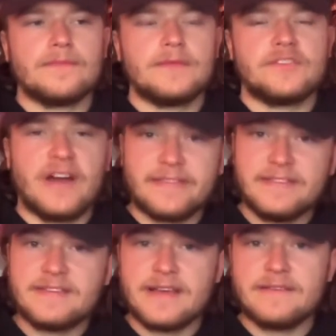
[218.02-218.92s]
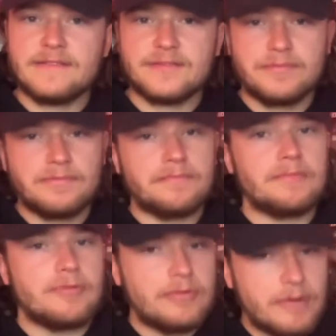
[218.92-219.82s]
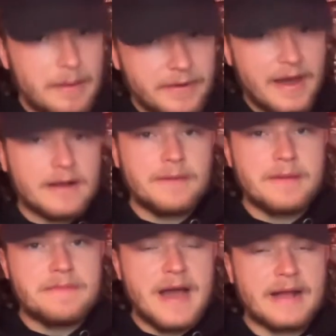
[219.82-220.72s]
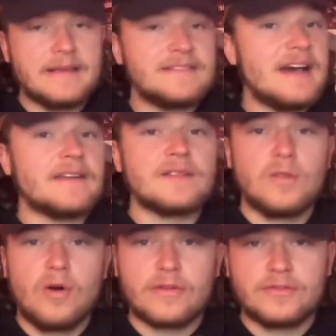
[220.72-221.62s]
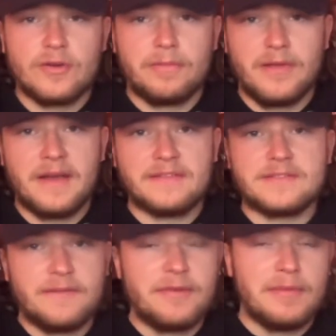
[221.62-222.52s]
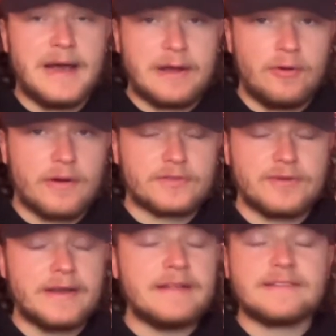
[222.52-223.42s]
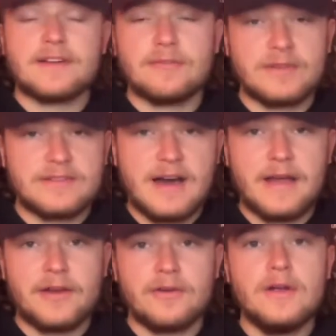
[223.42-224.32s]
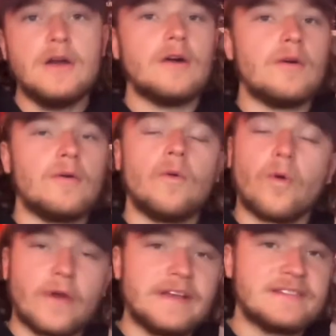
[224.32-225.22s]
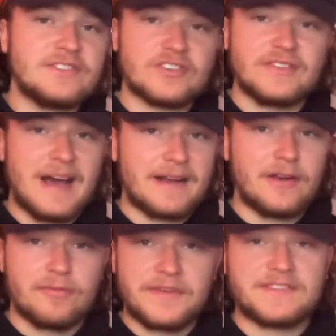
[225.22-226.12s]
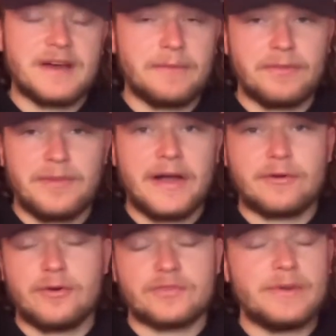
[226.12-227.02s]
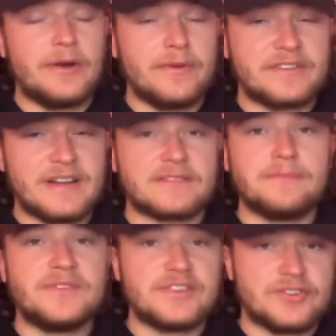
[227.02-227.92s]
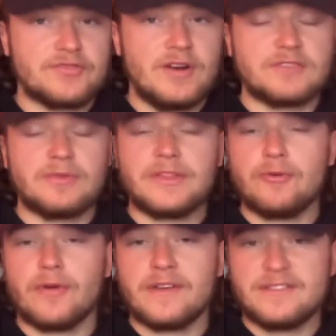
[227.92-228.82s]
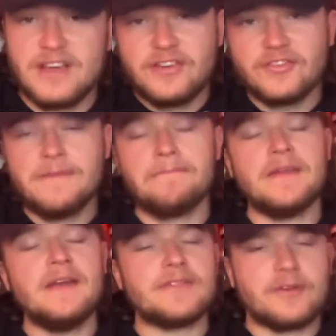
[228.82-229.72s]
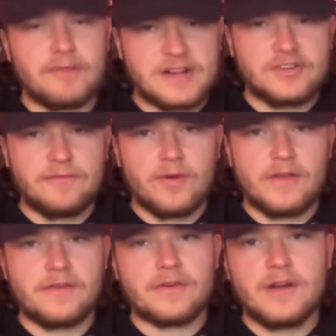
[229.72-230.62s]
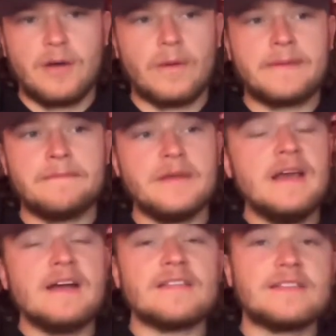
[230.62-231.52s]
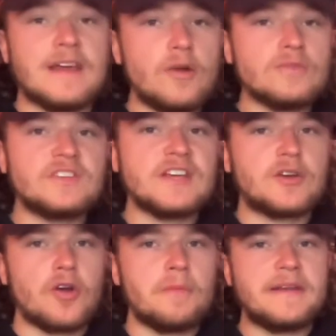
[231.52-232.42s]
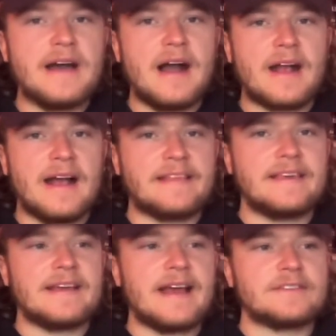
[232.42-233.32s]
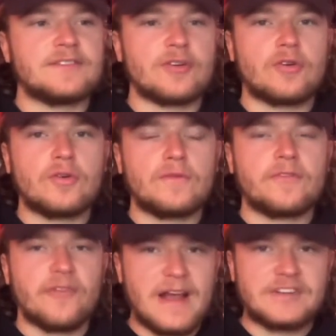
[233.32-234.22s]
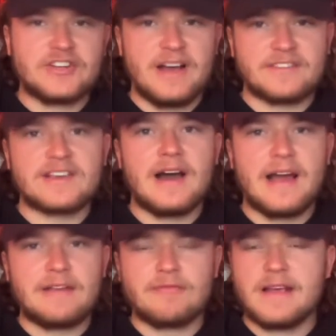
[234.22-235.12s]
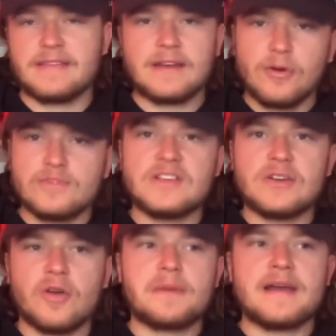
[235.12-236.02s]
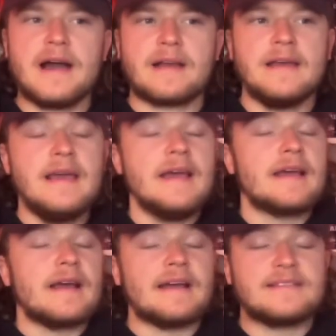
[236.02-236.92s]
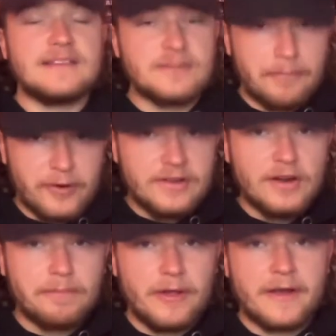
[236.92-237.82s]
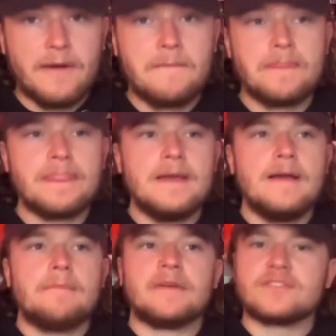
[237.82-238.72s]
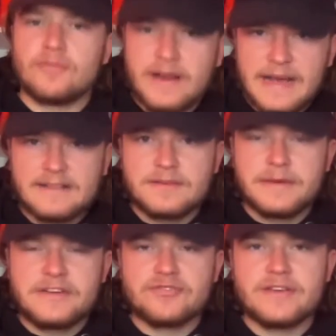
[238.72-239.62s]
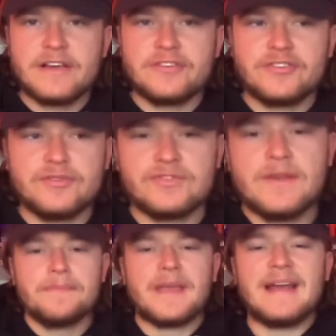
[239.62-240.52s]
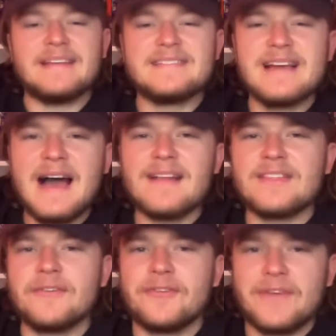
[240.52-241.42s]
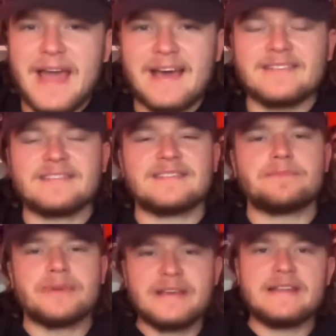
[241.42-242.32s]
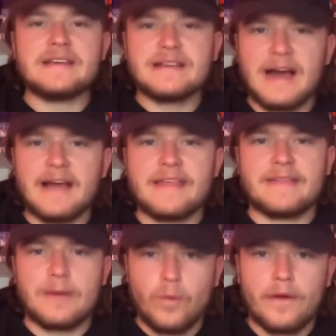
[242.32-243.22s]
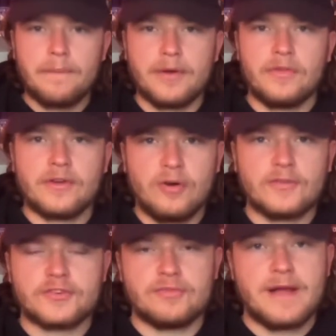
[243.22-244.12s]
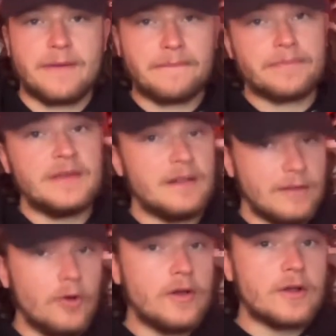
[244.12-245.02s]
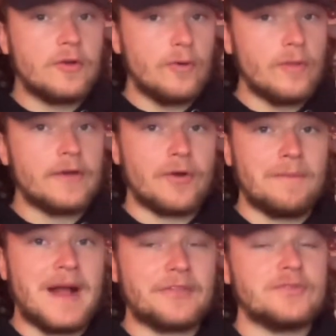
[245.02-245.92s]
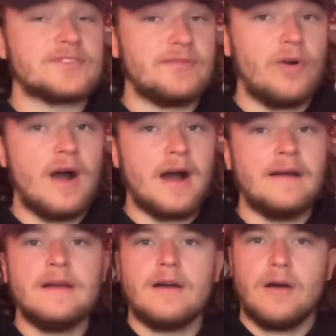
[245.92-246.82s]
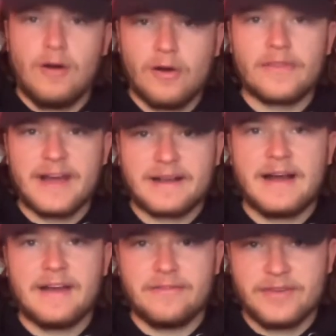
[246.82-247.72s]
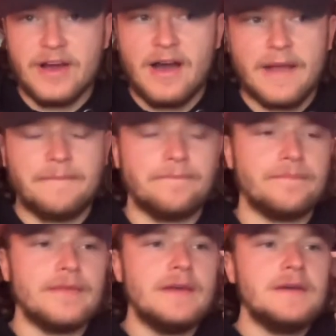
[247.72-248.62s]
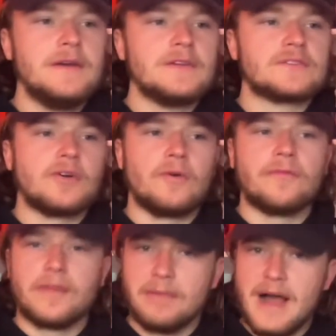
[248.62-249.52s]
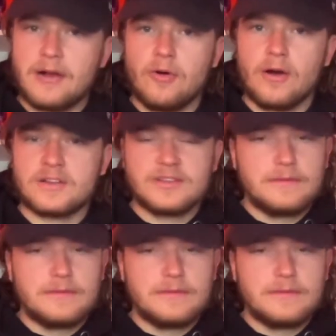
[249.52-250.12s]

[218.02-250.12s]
Jonathan Toews, probably not coming back. He's not in the long-term plans of the Blackhawks, right? He's going to retire, or he's just not going to re-sign with the Blackhawks. We know he's got some distrust with the organization, the direction of where they're going. They don't see Kirby Dach, I think, as their franchise guy, right? They don't see Kirby Dach as he's a pretty good player, but he's already had some injury issues, and he's not the fast, speedy guy that they want to build the culture around. Logan Cooley or Matthew Savoie are that kind of guy. So for the Blackhawks,